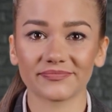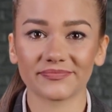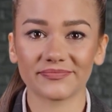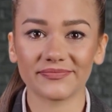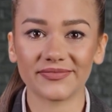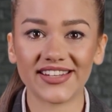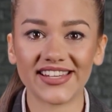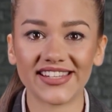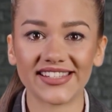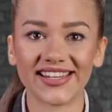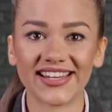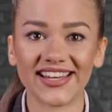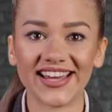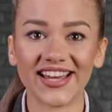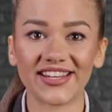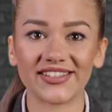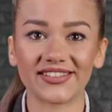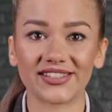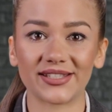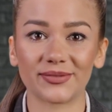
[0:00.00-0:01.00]
This
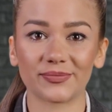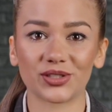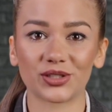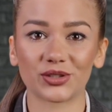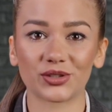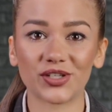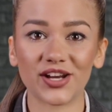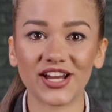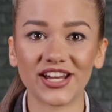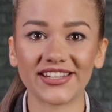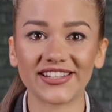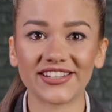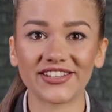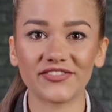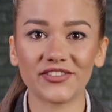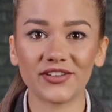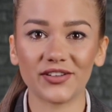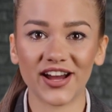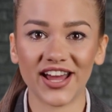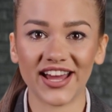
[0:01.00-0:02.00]
allows them to trade in a
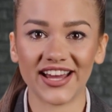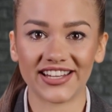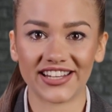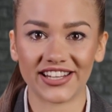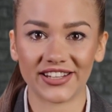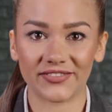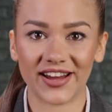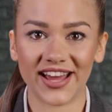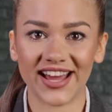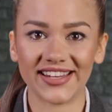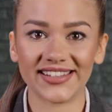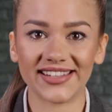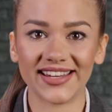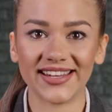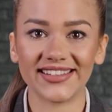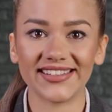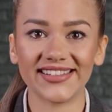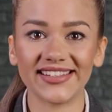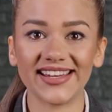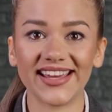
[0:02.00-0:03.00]
variety of
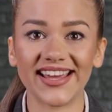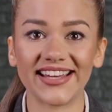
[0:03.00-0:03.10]
assets